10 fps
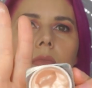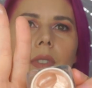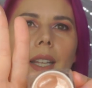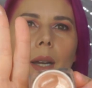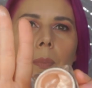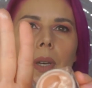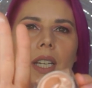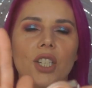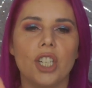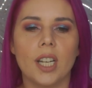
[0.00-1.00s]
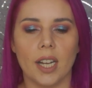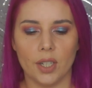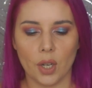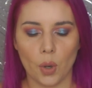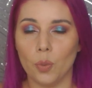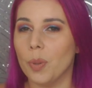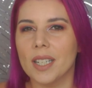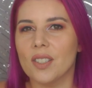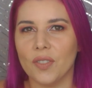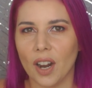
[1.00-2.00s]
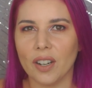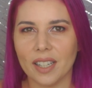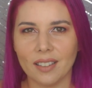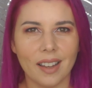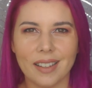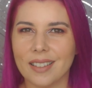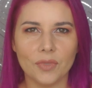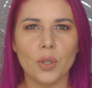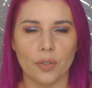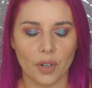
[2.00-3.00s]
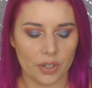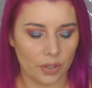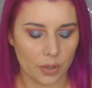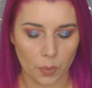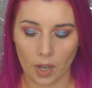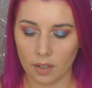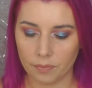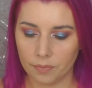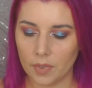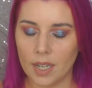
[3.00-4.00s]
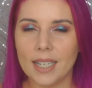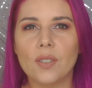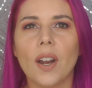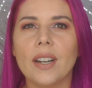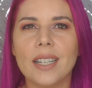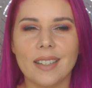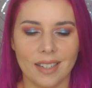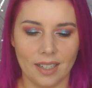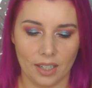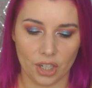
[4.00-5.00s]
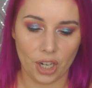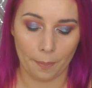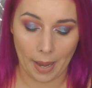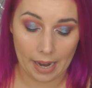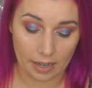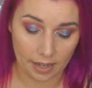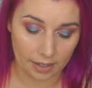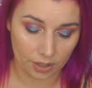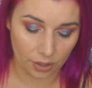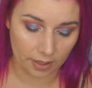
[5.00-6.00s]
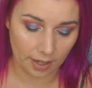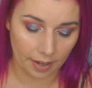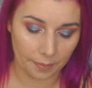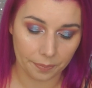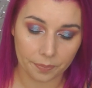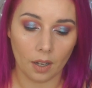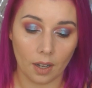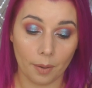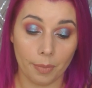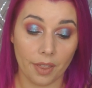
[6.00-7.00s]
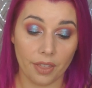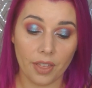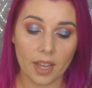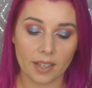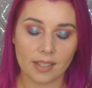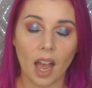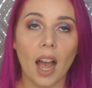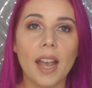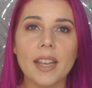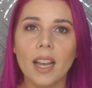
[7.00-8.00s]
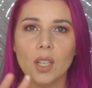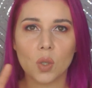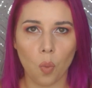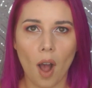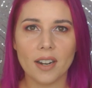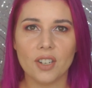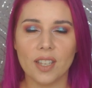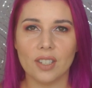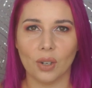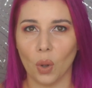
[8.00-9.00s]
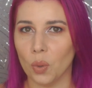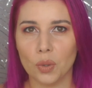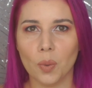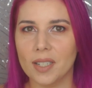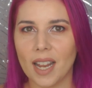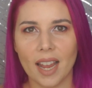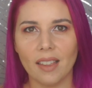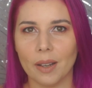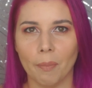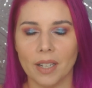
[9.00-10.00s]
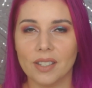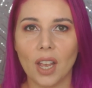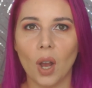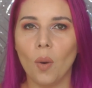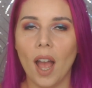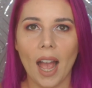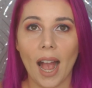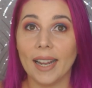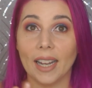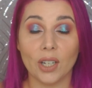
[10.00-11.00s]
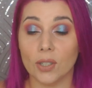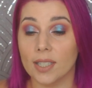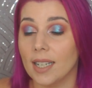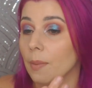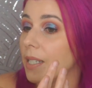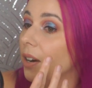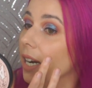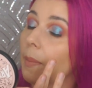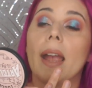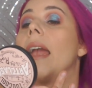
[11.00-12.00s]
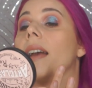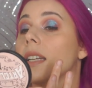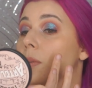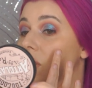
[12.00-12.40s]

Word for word: like a peachy kind of tone, but it's very like universal as well. It's very champagne-y, I guess you could say. But this, I swatched this at Kohl's one day like months ago and I couldn't stop staring at my hand. It was